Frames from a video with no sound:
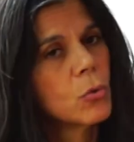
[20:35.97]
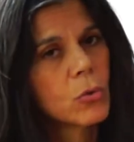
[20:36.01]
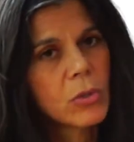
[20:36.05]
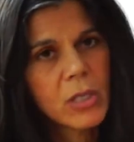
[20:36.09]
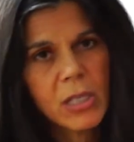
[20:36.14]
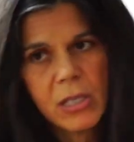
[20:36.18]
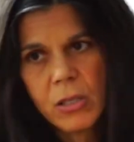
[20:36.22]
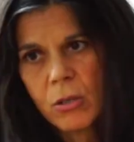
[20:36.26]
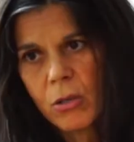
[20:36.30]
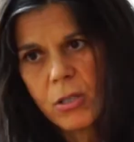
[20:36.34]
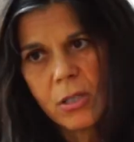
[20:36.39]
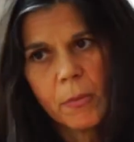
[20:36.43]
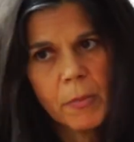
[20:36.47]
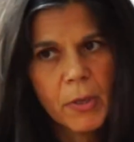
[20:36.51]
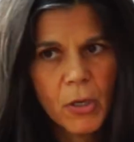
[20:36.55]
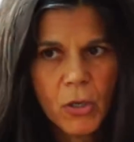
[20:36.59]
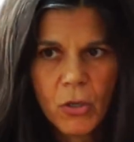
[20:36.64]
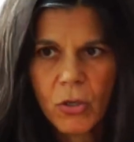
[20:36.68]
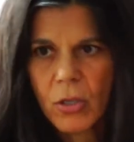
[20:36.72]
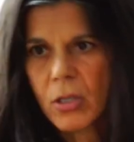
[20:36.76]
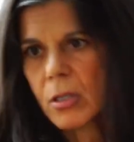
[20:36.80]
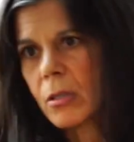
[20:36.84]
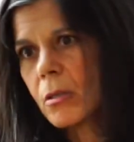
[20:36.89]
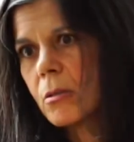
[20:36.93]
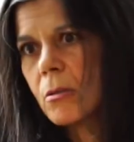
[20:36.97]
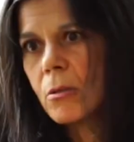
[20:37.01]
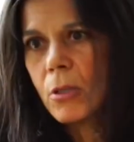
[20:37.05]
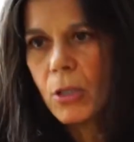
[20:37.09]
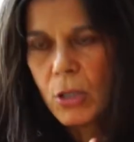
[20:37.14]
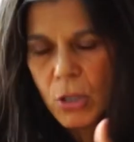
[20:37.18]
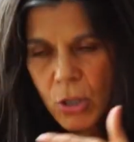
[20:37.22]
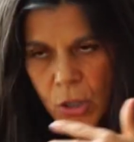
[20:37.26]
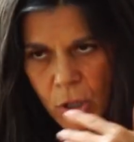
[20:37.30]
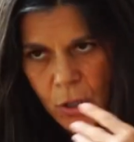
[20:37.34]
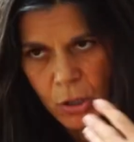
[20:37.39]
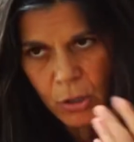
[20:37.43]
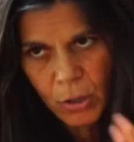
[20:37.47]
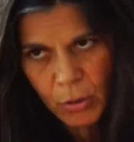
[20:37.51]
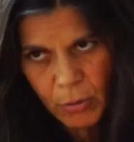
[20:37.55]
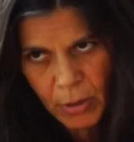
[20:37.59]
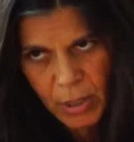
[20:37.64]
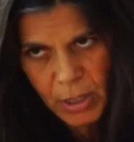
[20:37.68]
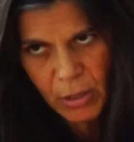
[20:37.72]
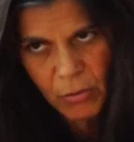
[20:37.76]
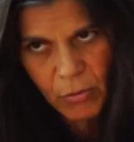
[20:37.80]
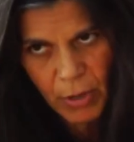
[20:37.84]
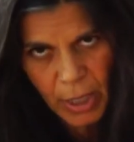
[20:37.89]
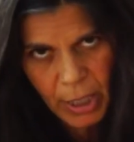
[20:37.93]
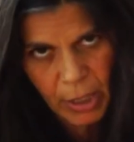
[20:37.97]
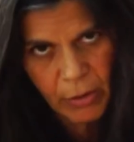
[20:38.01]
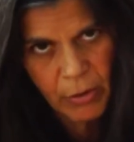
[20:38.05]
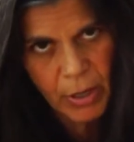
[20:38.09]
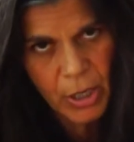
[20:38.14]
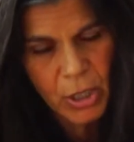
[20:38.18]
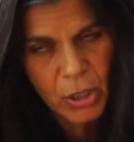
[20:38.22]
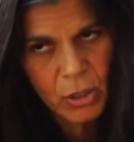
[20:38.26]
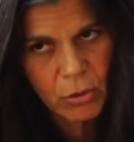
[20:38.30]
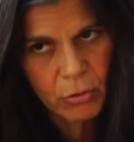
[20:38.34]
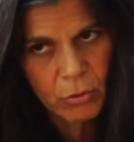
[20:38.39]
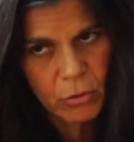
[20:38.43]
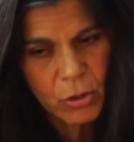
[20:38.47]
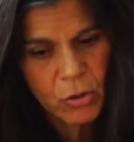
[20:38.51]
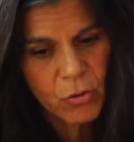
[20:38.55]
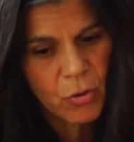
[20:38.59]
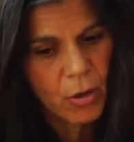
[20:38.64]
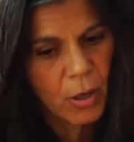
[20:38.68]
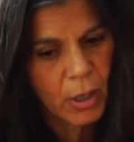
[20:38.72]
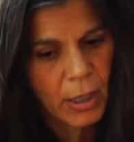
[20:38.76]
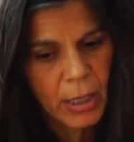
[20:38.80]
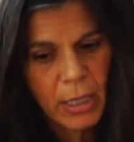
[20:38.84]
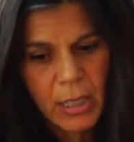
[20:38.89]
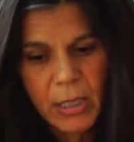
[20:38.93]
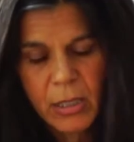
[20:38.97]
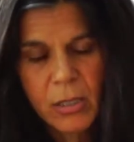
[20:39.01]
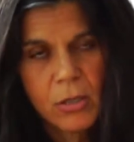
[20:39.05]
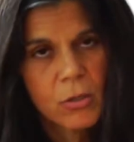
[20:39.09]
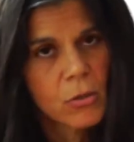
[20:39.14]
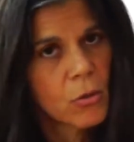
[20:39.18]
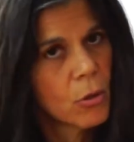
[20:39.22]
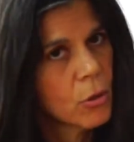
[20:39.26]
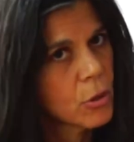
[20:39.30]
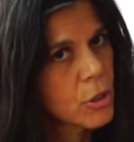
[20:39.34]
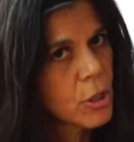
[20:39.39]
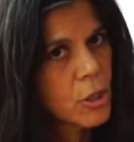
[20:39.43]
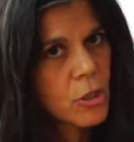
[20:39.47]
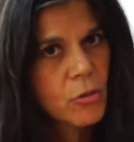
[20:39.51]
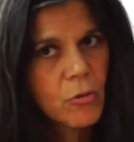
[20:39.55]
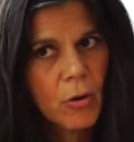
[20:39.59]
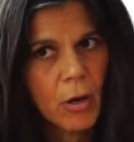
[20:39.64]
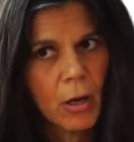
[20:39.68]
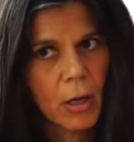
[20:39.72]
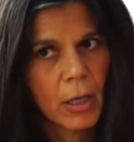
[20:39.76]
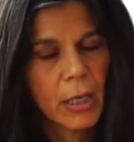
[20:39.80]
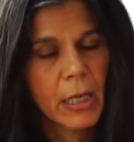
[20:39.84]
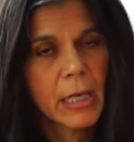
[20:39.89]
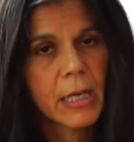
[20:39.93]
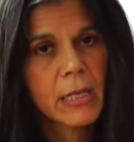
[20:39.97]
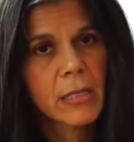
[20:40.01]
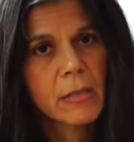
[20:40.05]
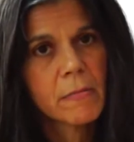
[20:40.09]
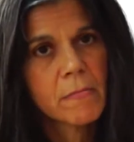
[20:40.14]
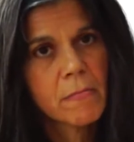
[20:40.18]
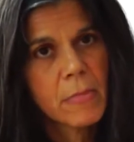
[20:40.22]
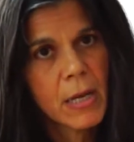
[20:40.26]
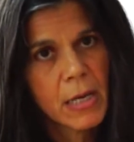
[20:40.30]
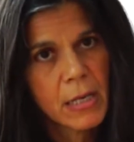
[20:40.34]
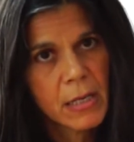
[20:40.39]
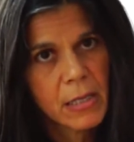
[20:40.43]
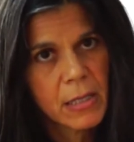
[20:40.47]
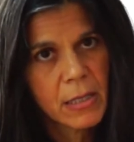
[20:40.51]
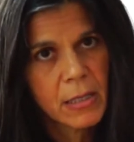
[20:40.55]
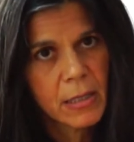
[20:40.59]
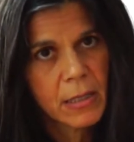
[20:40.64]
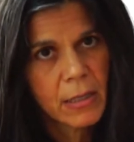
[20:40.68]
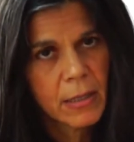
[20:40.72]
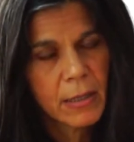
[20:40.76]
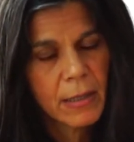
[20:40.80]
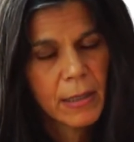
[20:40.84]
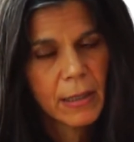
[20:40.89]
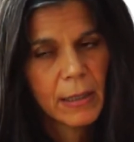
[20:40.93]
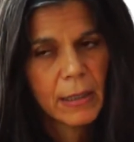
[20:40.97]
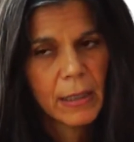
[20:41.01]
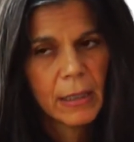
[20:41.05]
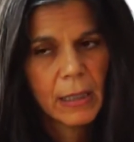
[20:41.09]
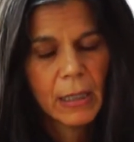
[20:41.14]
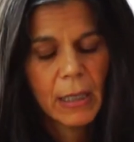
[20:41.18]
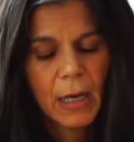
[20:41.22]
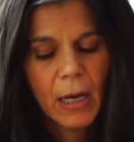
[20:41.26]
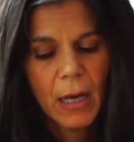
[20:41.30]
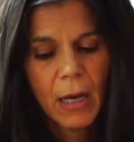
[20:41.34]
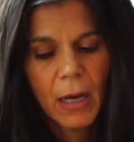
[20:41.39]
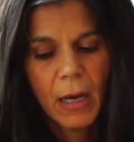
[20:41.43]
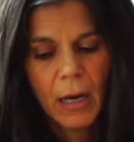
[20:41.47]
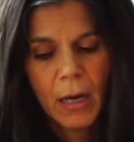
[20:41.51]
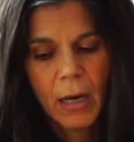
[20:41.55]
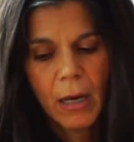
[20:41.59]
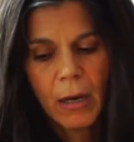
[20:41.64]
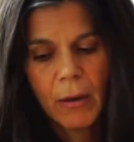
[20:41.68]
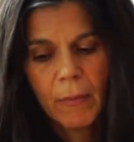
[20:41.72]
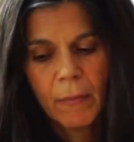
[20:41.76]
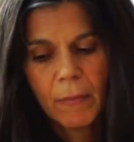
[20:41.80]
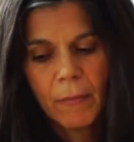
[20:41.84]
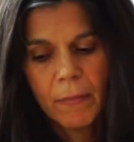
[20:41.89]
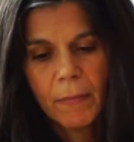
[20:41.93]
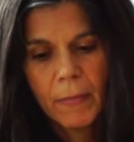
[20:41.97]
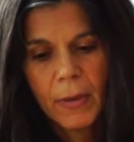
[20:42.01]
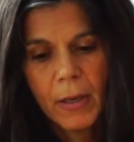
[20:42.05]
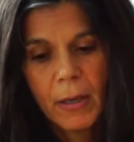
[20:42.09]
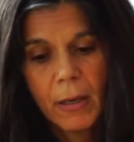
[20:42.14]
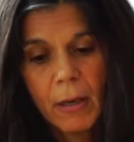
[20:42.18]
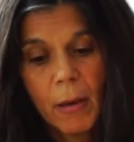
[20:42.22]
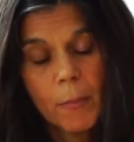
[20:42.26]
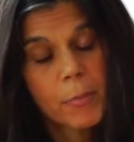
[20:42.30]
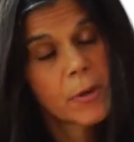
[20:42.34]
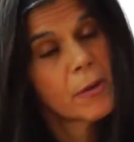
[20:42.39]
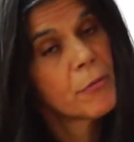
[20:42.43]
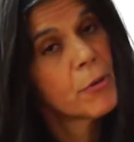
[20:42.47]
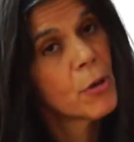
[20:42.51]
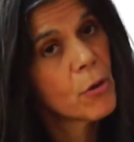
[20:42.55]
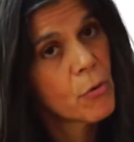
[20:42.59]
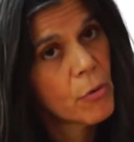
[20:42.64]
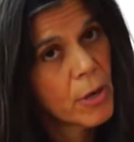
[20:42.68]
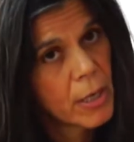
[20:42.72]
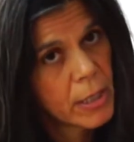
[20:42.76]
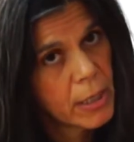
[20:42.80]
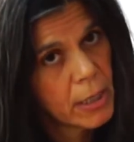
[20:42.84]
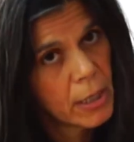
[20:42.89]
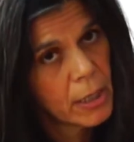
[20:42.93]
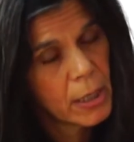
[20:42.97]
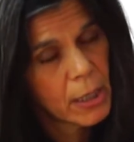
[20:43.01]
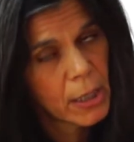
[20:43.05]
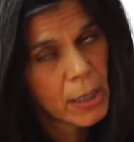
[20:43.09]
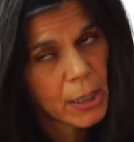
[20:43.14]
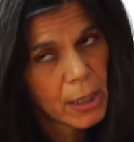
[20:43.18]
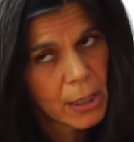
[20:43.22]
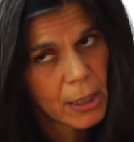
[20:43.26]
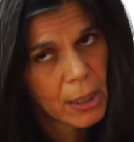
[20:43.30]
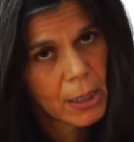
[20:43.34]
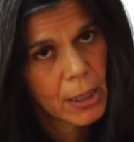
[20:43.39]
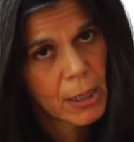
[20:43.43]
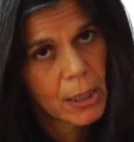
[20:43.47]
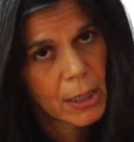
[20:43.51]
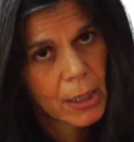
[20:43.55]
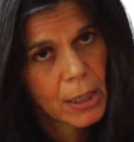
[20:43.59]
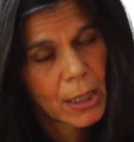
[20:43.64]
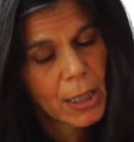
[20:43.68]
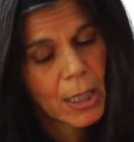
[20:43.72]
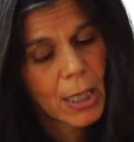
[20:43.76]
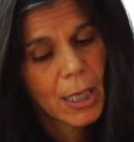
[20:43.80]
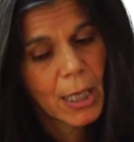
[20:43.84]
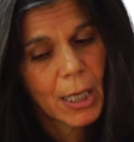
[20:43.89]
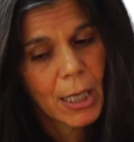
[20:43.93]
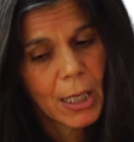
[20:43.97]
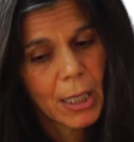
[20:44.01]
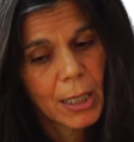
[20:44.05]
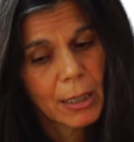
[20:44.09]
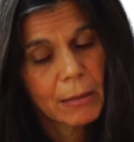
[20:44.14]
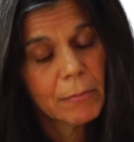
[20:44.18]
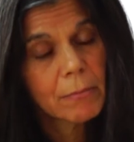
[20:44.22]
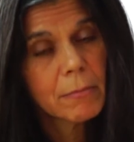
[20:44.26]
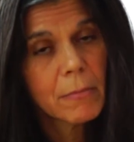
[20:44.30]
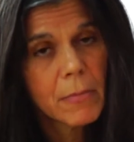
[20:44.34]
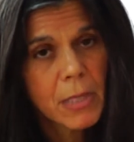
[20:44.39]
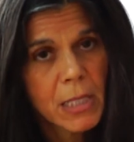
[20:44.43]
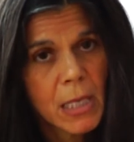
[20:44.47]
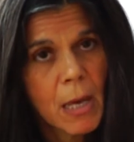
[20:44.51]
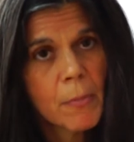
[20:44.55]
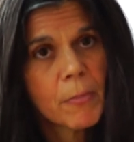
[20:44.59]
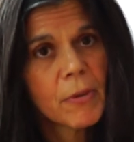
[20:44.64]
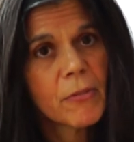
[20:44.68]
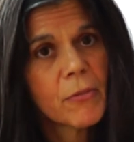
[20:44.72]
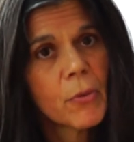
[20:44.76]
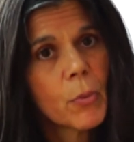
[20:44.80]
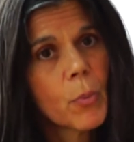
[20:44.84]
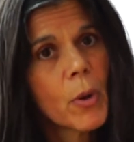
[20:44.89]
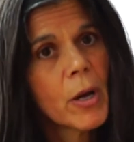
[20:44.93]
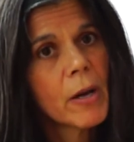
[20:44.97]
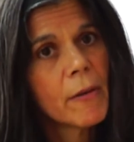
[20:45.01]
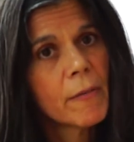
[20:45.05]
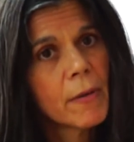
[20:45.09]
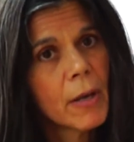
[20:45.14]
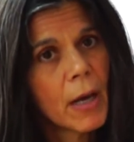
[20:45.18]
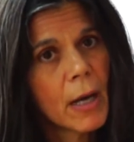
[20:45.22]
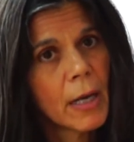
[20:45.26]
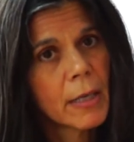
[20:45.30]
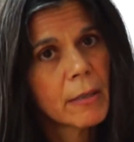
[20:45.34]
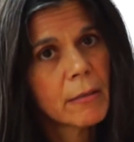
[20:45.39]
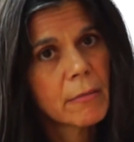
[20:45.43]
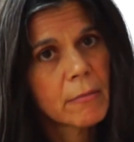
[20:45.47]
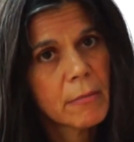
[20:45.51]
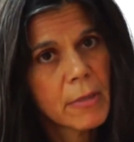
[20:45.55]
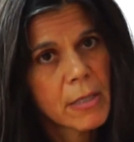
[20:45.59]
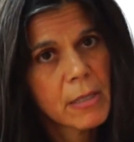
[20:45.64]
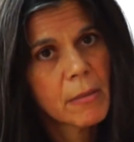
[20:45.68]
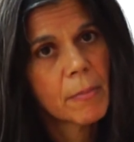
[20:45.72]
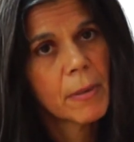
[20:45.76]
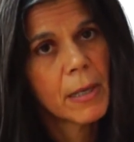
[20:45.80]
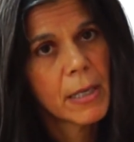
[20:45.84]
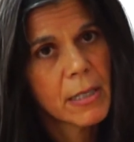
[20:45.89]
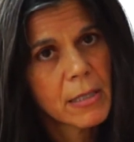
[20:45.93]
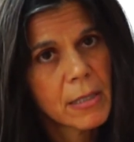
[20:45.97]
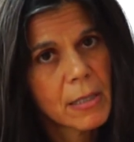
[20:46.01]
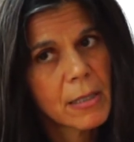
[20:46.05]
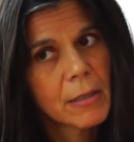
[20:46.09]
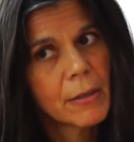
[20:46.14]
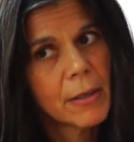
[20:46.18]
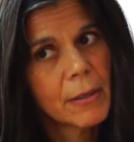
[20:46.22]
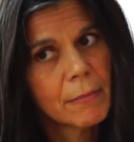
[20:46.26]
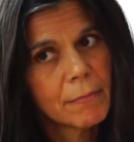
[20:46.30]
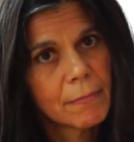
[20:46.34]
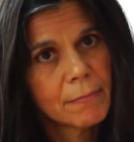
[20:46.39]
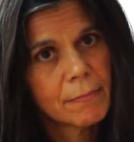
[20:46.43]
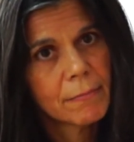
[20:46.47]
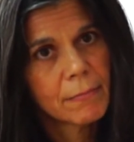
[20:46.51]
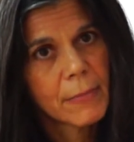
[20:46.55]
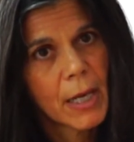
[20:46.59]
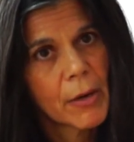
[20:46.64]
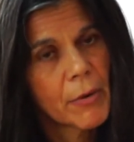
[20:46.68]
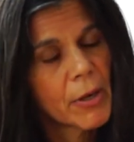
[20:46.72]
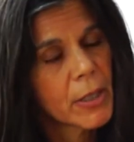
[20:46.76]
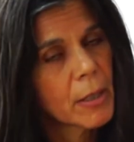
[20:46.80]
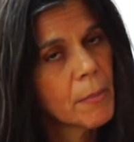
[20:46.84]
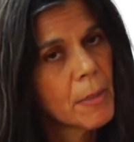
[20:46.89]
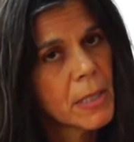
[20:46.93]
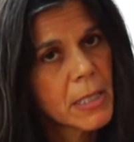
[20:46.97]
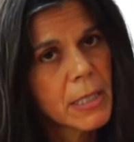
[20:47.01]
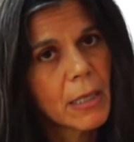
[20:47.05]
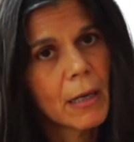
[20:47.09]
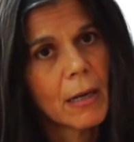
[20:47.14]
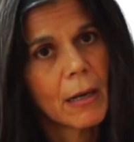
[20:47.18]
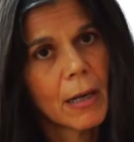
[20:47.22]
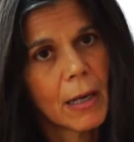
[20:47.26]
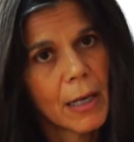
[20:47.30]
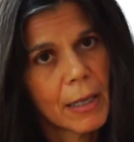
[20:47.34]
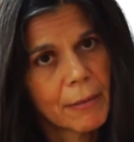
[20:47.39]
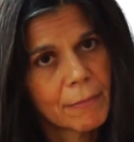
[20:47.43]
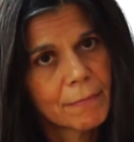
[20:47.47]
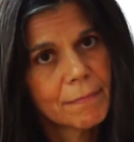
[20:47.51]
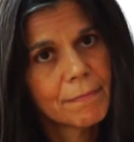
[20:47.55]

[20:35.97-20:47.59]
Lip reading: It's not something you just do as a recreational drug. It is not a drug, it is a medicine. But if you're ready, Temple of the Way of Light is the place to do it. I recommend it highly.